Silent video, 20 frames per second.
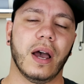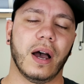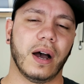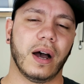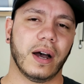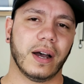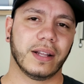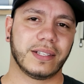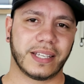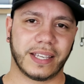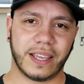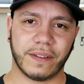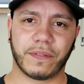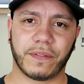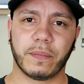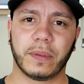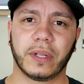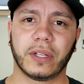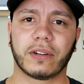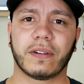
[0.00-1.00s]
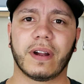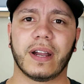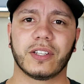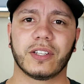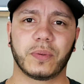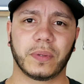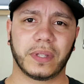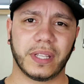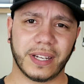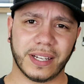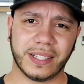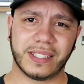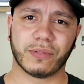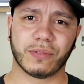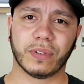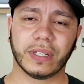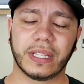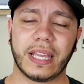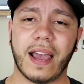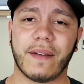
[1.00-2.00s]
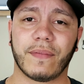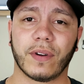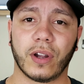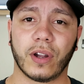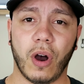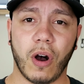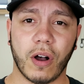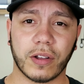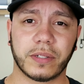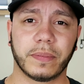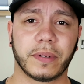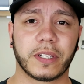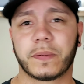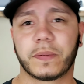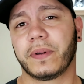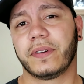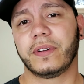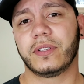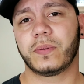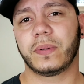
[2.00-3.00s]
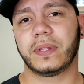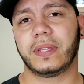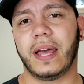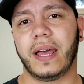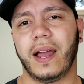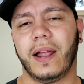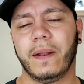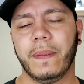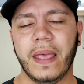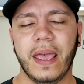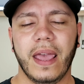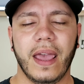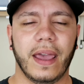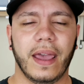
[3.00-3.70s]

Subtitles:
to get familiarized with it and to really have an awesome experience with that.